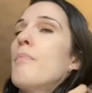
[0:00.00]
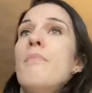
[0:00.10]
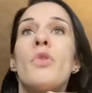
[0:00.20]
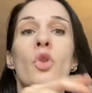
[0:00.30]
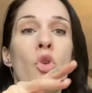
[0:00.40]

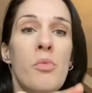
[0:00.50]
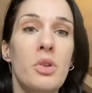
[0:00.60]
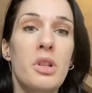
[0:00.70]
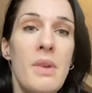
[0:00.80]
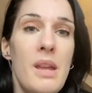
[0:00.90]

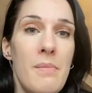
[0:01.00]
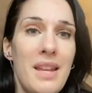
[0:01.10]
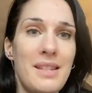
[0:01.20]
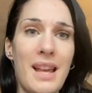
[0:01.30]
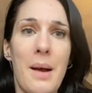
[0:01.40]
normal to me
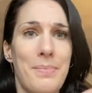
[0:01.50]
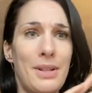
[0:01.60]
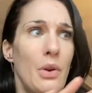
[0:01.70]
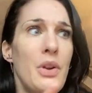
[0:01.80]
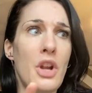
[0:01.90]
means
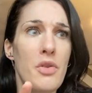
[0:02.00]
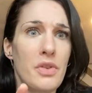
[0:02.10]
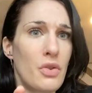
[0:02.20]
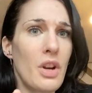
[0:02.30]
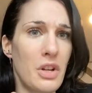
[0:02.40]
absolutely
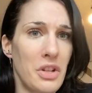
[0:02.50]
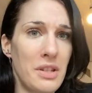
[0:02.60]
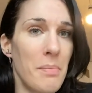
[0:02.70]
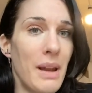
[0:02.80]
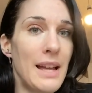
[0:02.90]

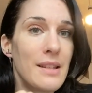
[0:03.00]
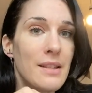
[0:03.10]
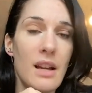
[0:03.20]
restrictions in place,